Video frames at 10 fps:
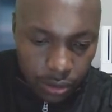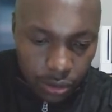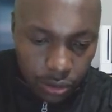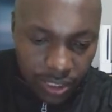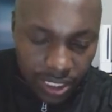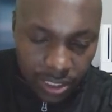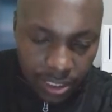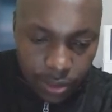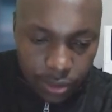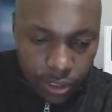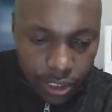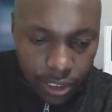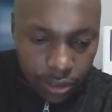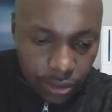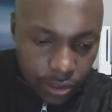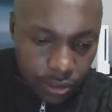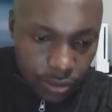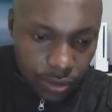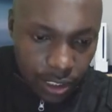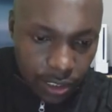So we're just substituting, so this
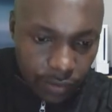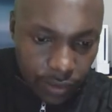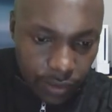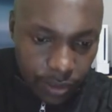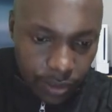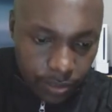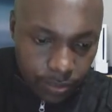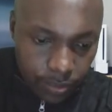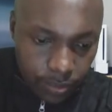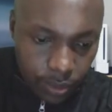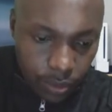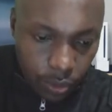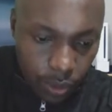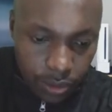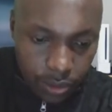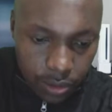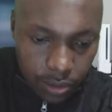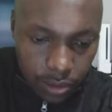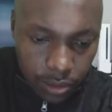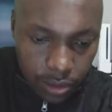will give 1
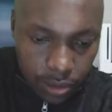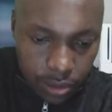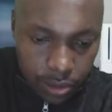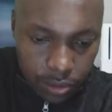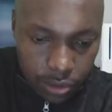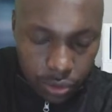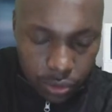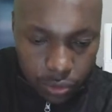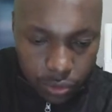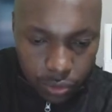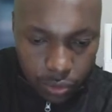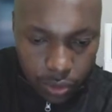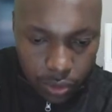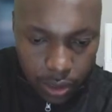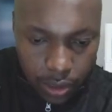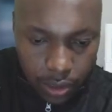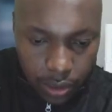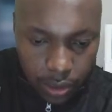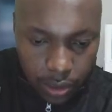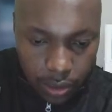is equals to a
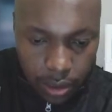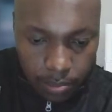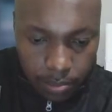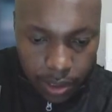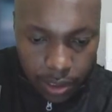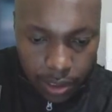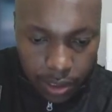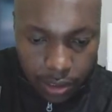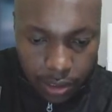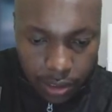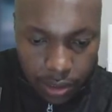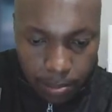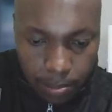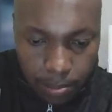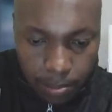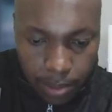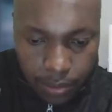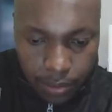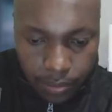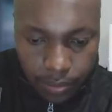plus b.
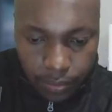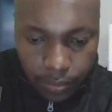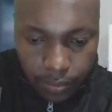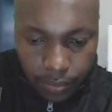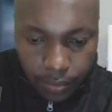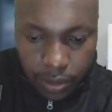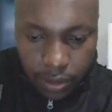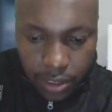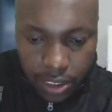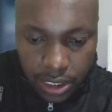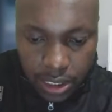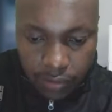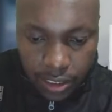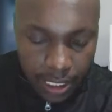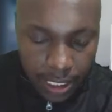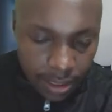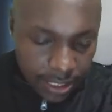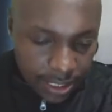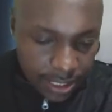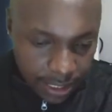Now this is giving us
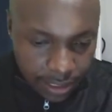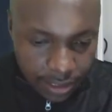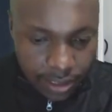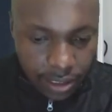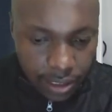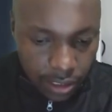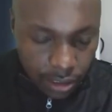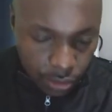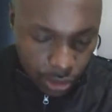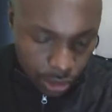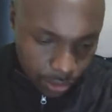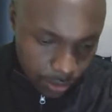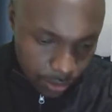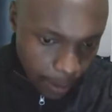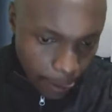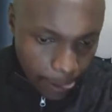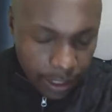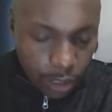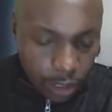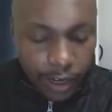the second equation.
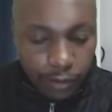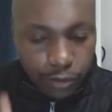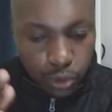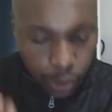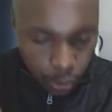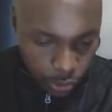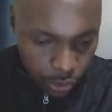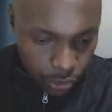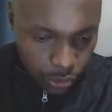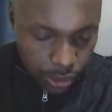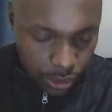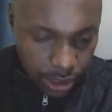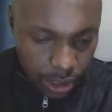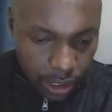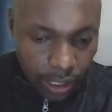Now we have two equations.